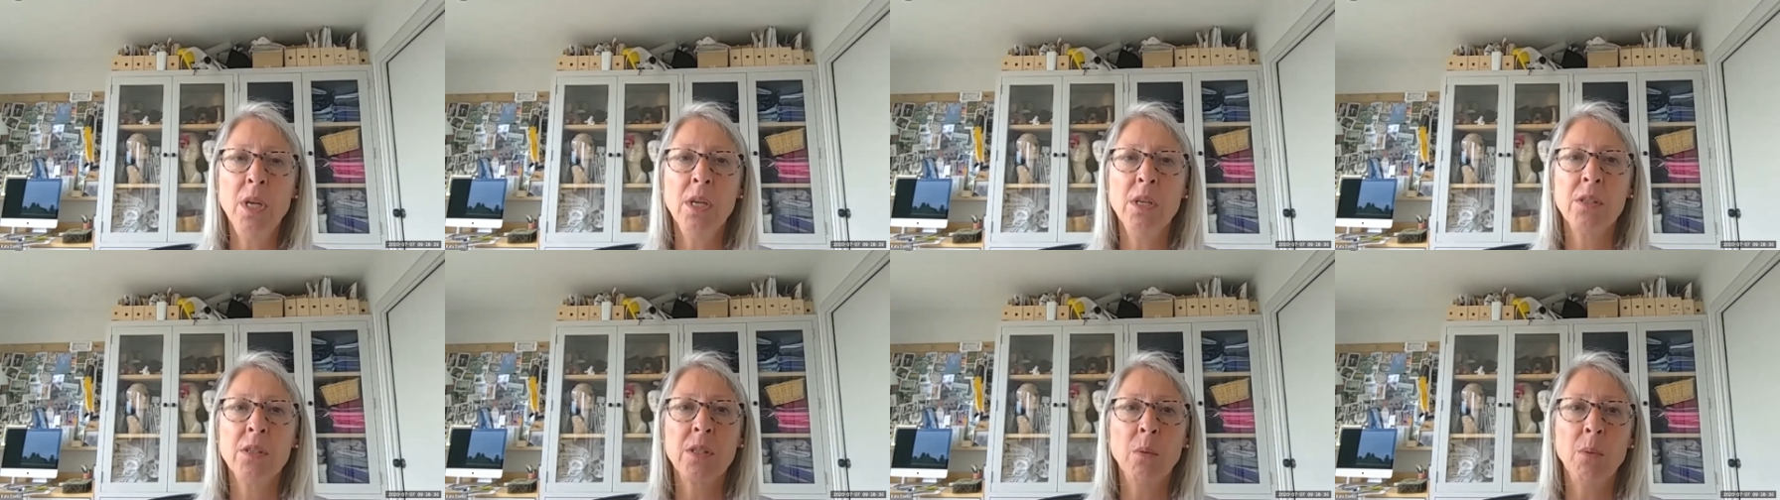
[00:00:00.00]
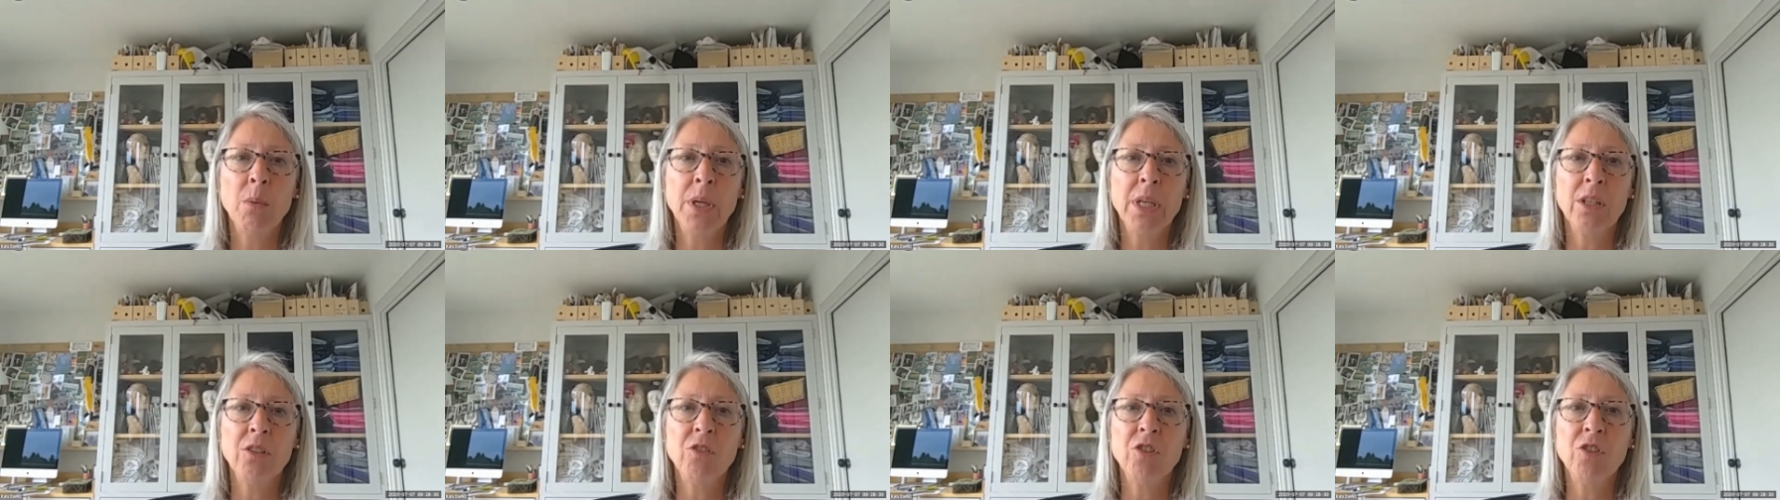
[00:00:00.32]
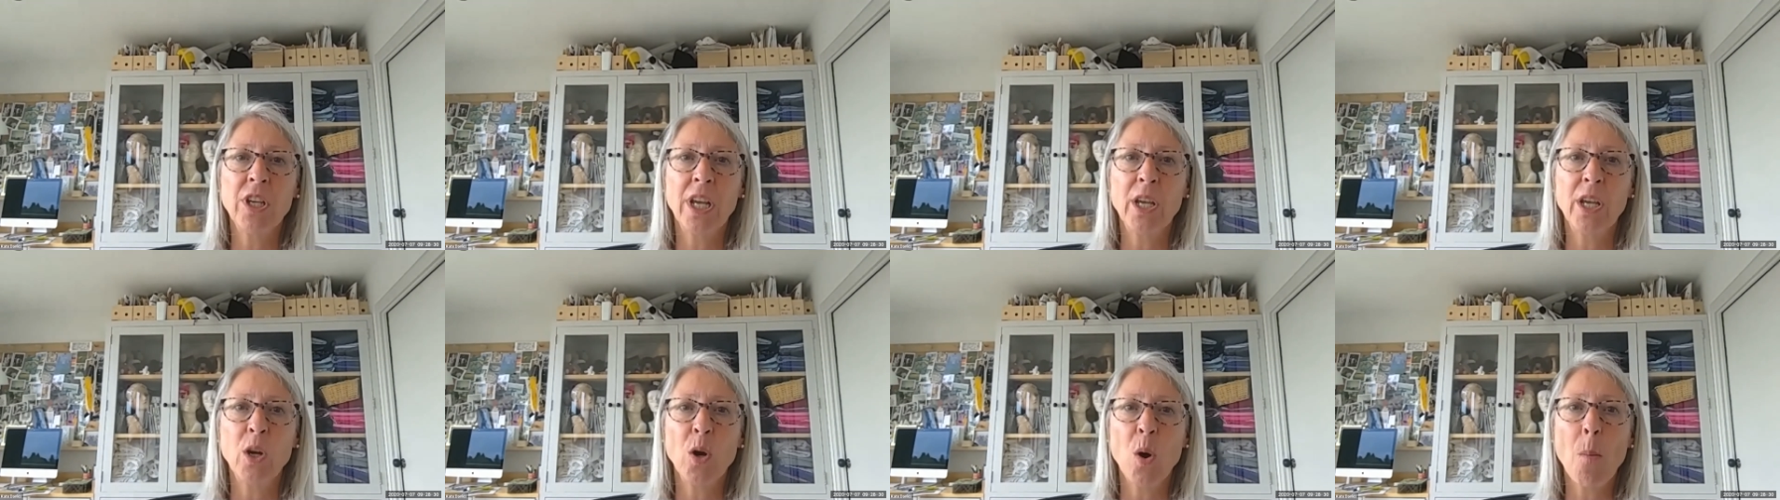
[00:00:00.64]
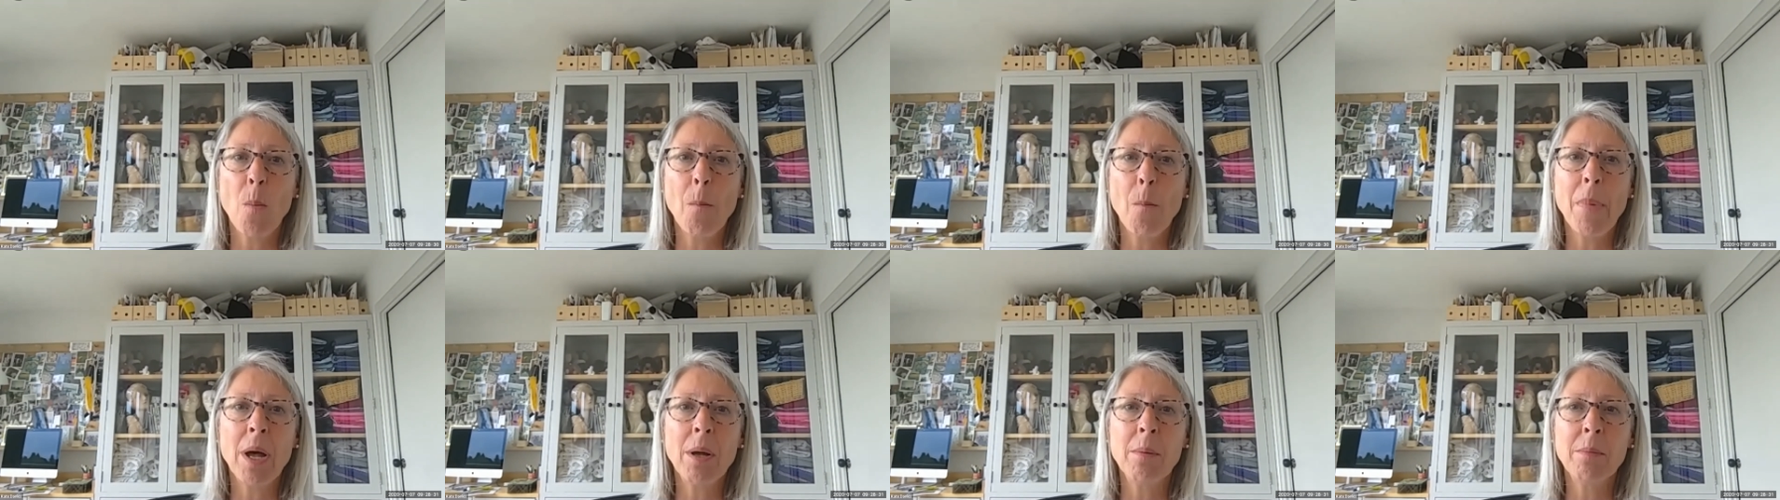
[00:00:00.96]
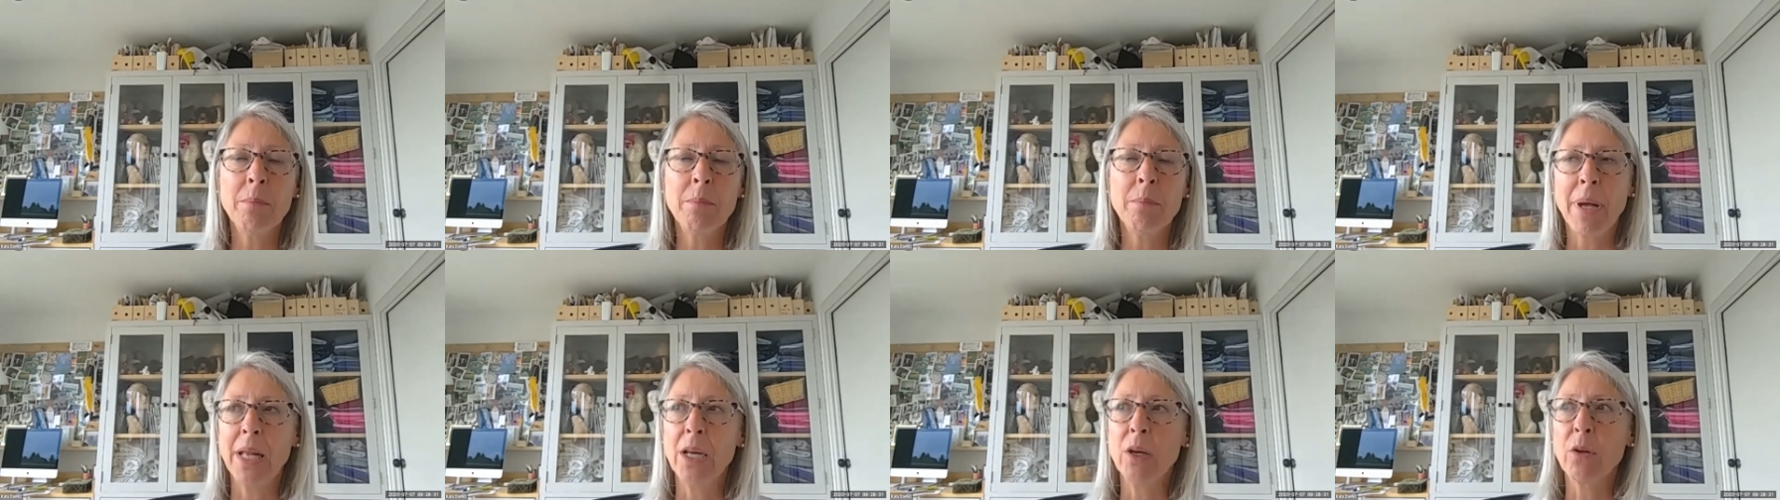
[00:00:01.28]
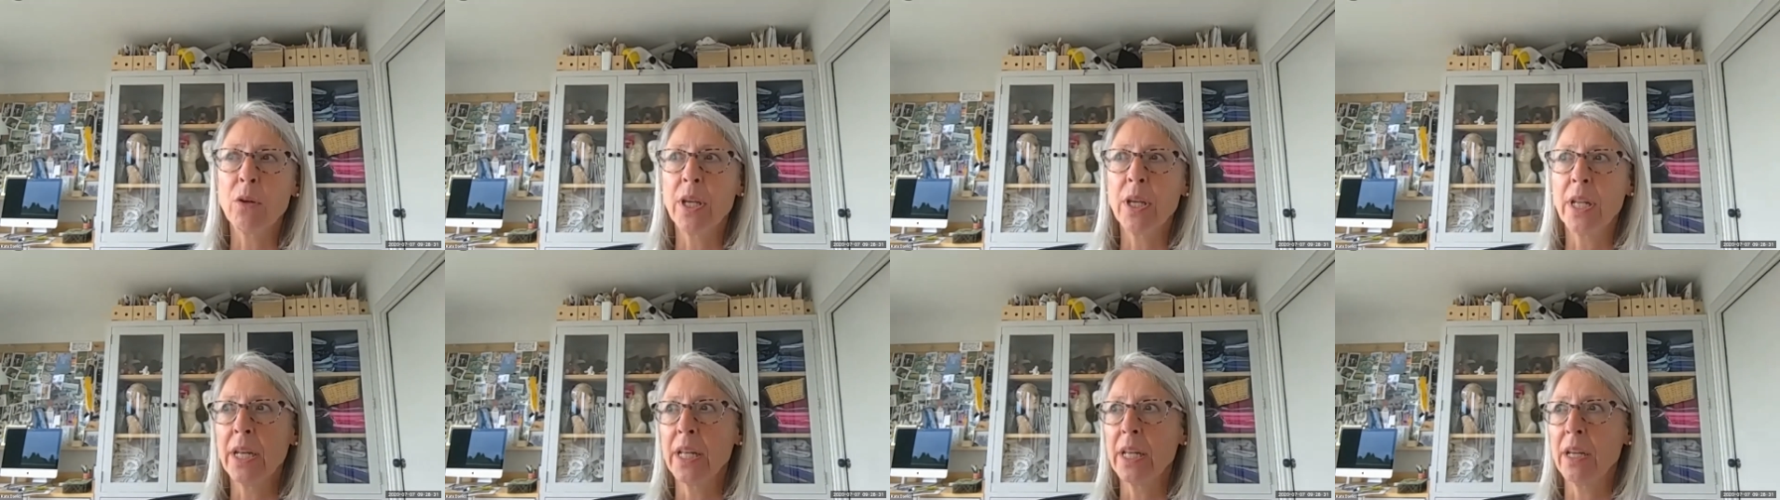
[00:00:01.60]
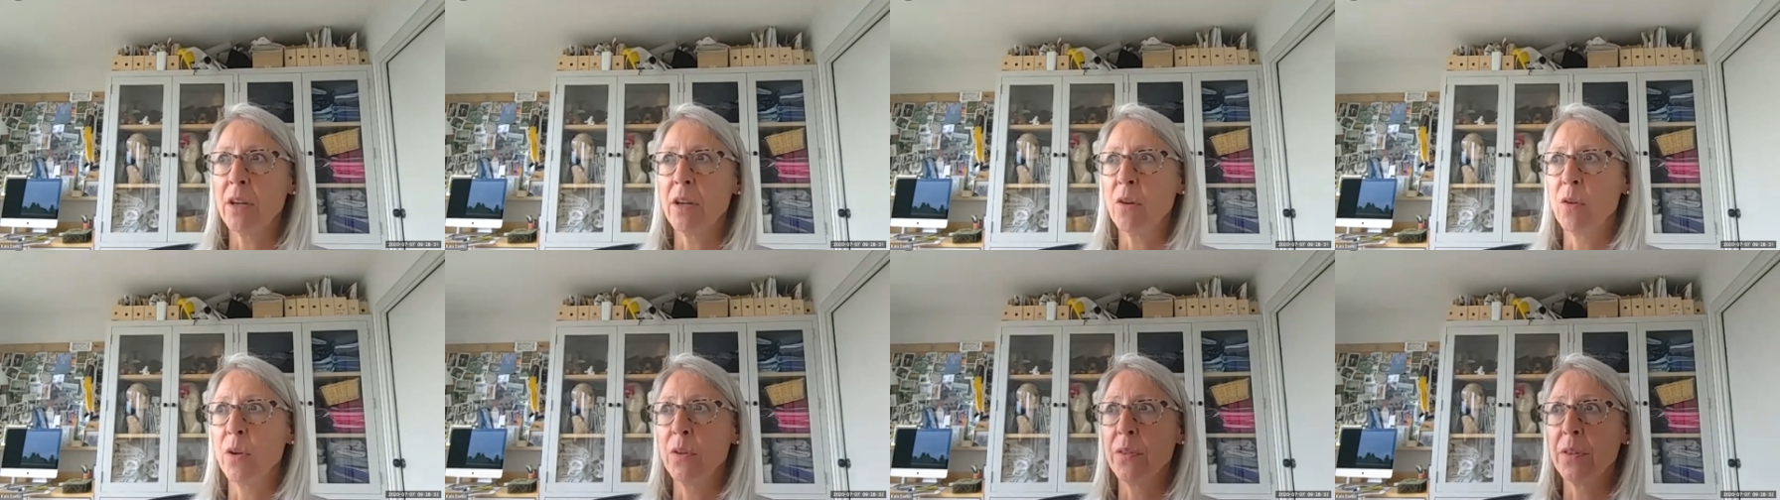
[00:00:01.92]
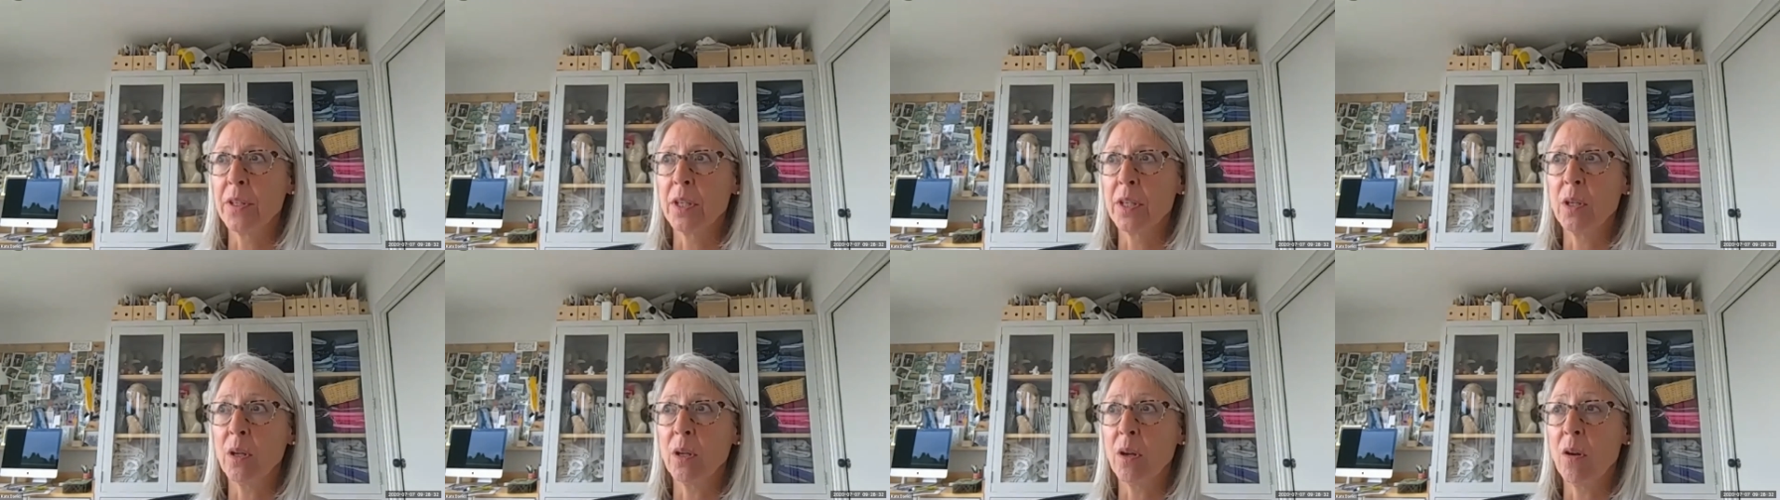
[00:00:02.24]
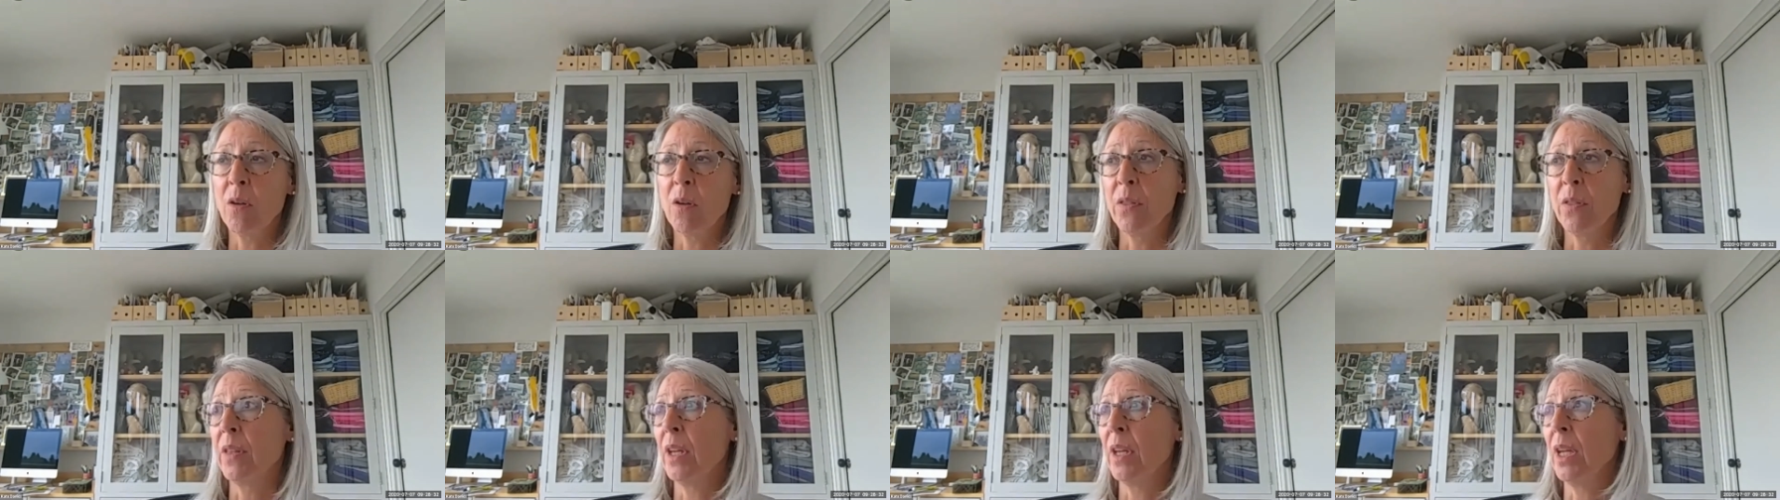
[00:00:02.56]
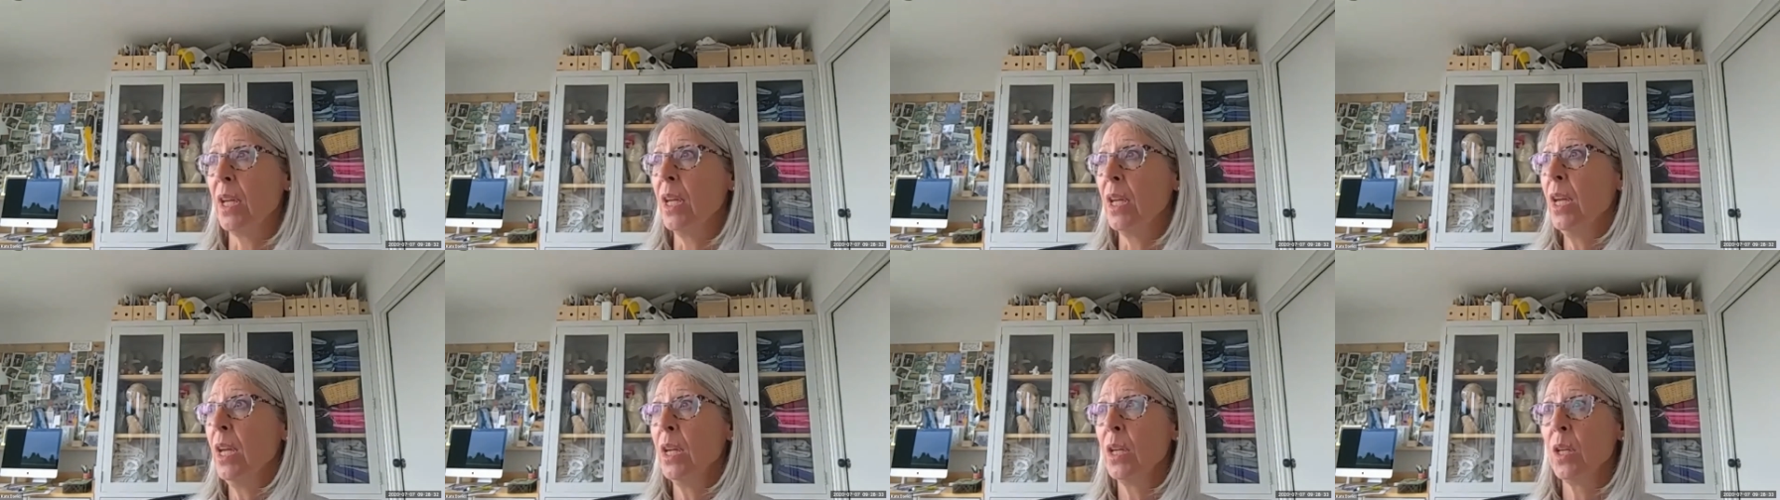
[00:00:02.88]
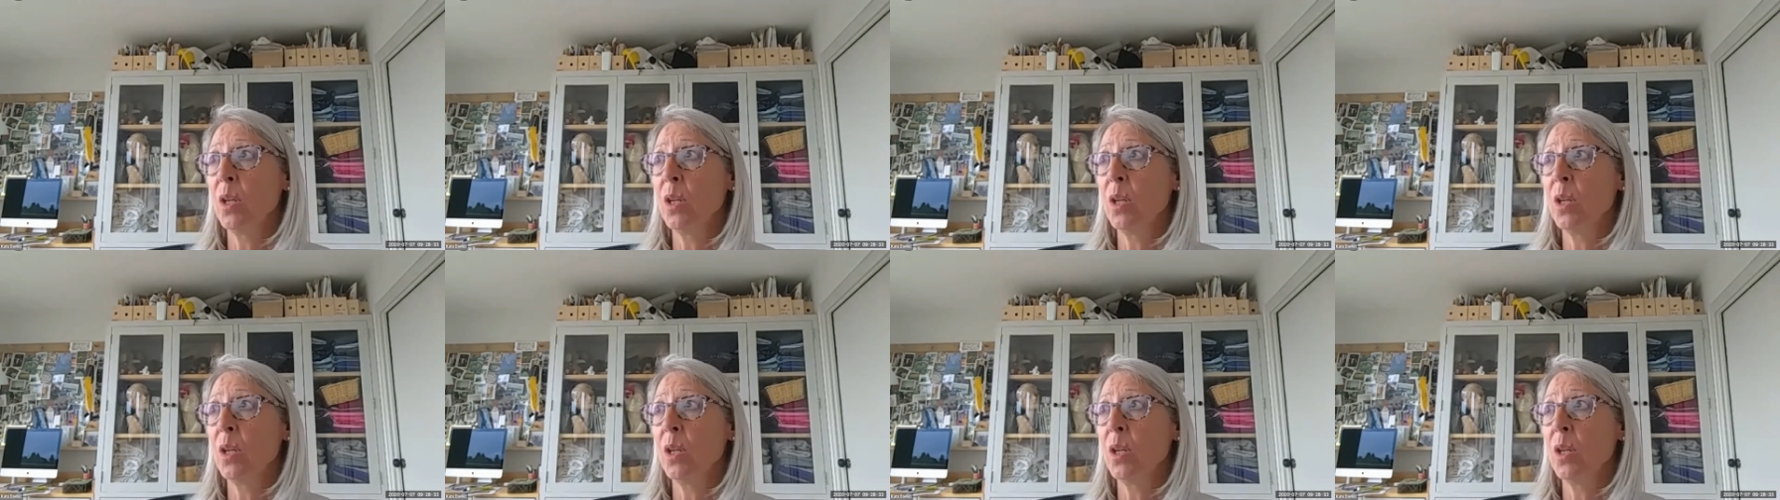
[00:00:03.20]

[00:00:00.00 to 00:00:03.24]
so we can check on mum by looking at her on the